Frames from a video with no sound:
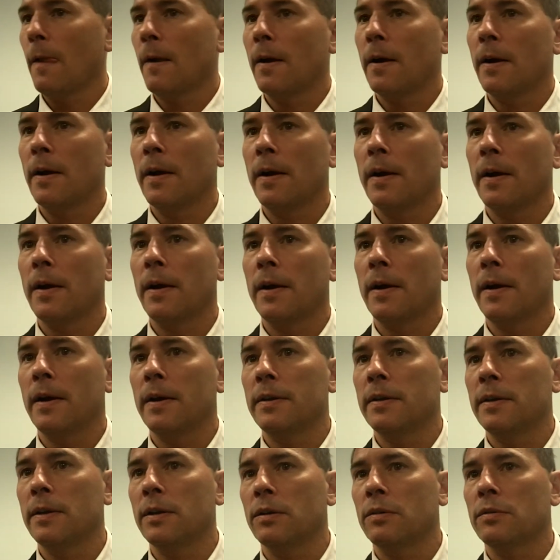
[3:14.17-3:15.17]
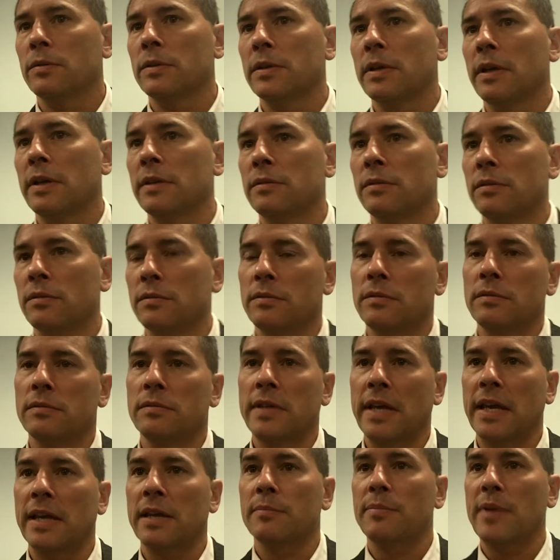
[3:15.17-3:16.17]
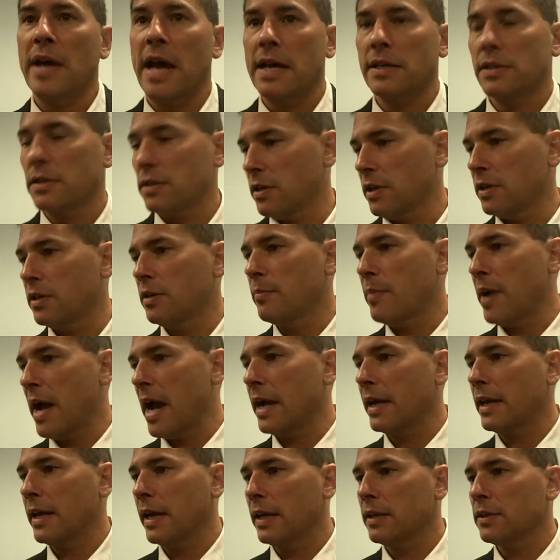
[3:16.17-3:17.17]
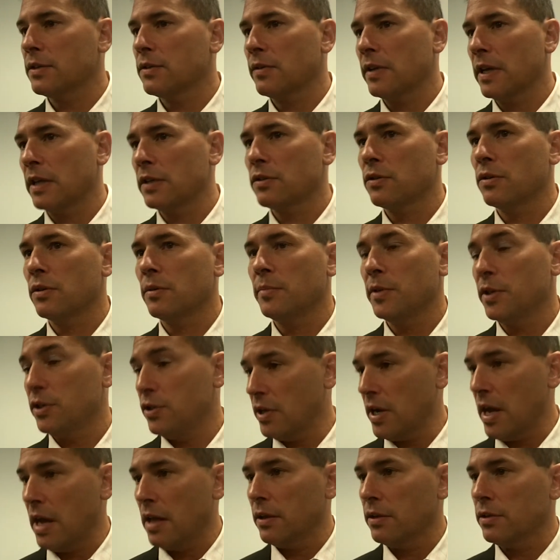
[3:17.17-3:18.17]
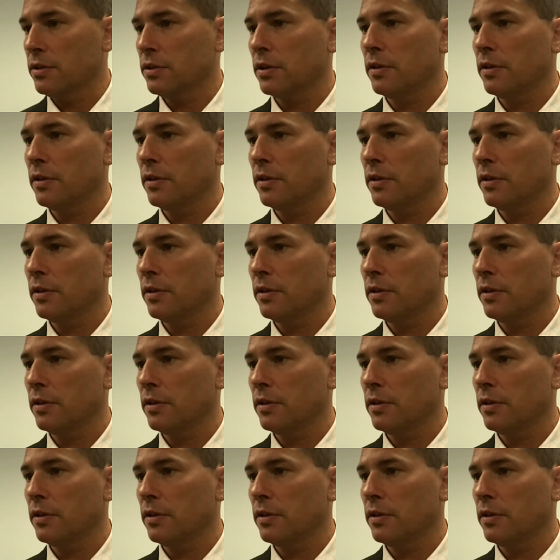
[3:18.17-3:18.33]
and taking passes on your backhand, so that's going to be a challenge.